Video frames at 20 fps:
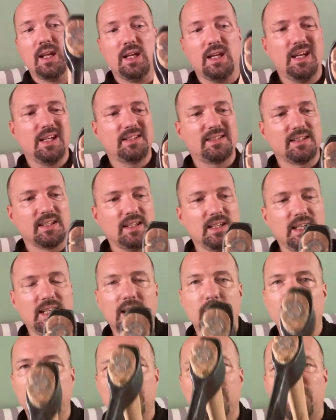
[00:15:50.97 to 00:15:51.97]
It's a
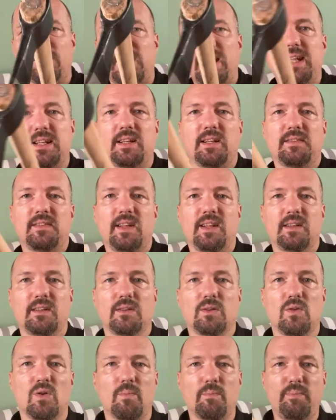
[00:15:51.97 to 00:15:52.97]
little bit flatter than
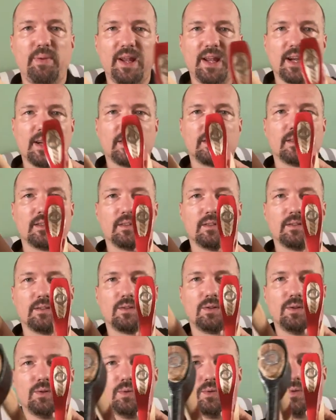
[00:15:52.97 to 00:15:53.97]
mm-hmm. compared
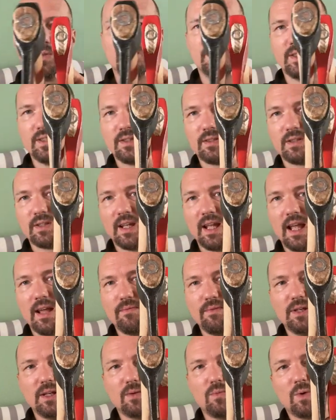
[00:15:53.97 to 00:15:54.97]
to this
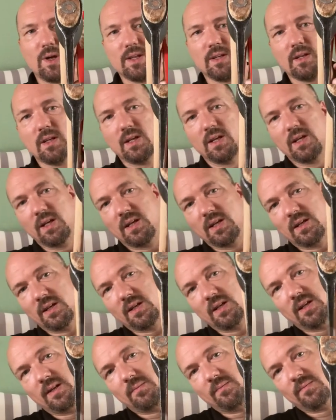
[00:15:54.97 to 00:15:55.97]
heavier one,
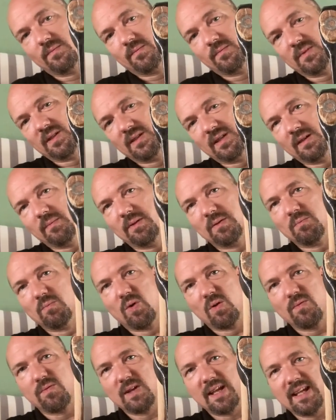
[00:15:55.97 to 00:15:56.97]
um, a little bit
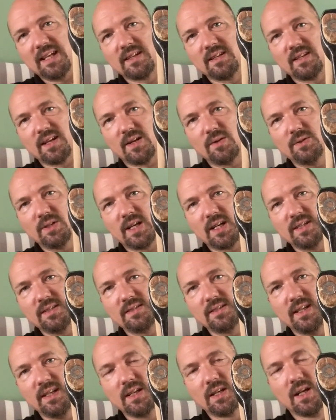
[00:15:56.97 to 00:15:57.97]
more flattened out, I
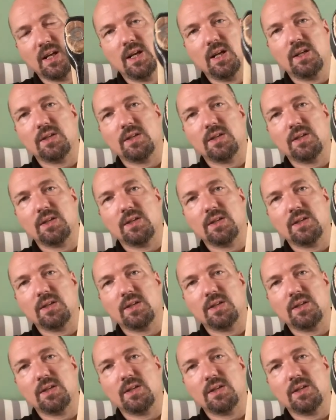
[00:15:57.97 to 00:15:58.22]
think.